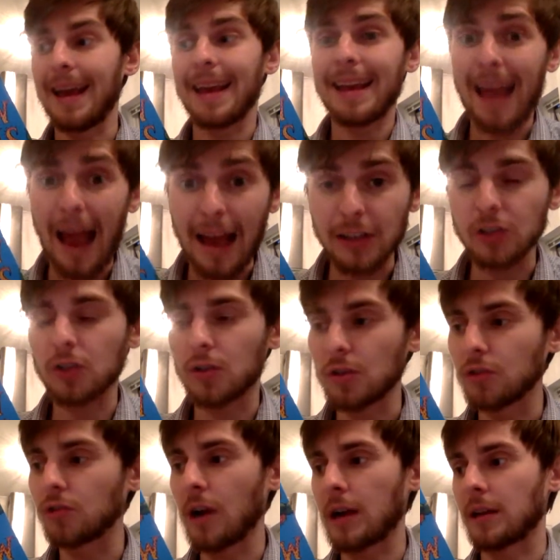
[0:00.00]
catch the
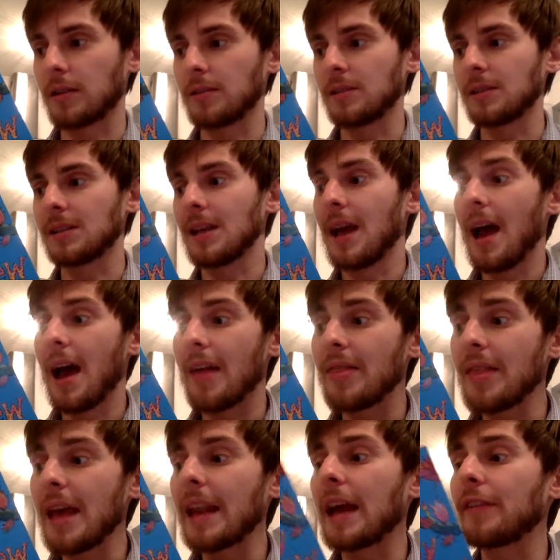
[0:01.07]
dragons, and
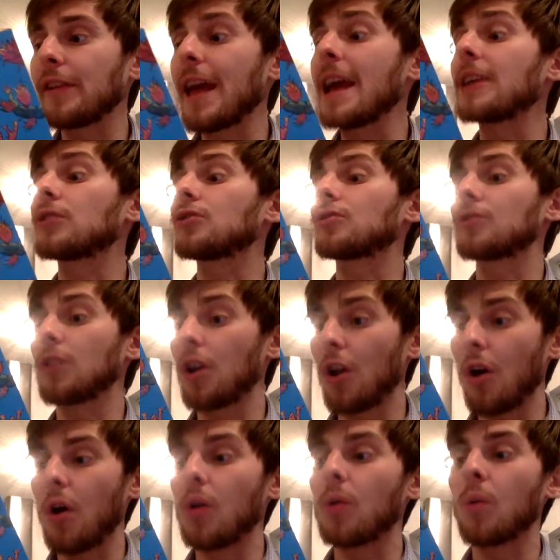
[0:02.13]
then have an extra
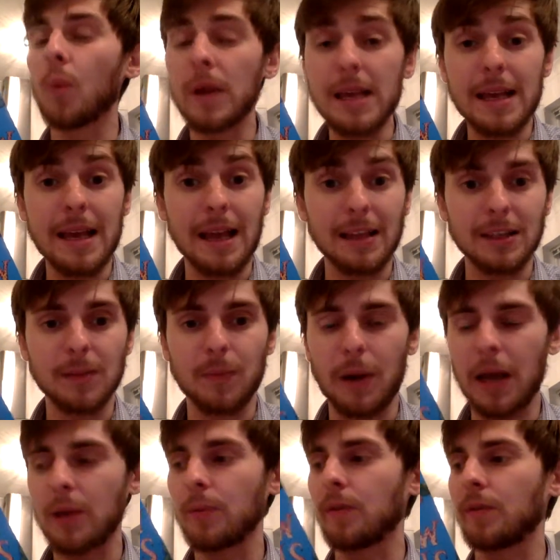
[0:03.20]
long weekend to
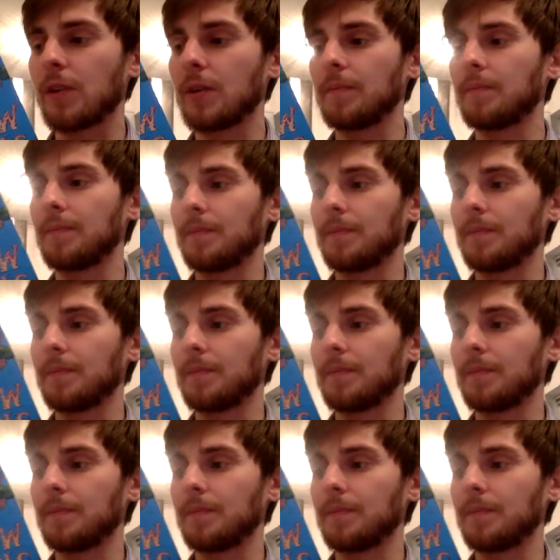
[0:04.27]
play with them.